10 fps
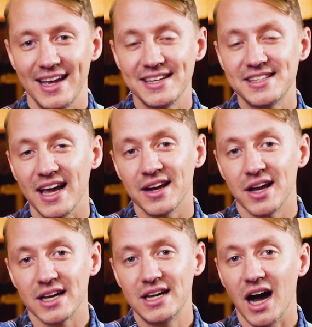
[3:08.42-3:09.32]
is that
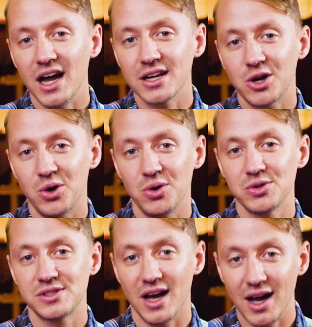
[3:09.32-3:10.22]
God
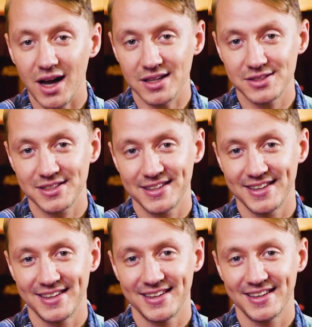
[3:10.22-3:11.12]
calls us
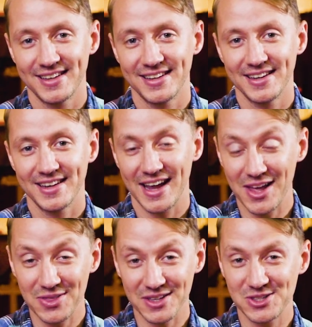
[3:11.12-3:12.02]

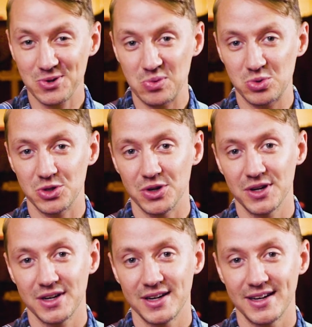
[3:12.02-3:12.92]
in this scripture,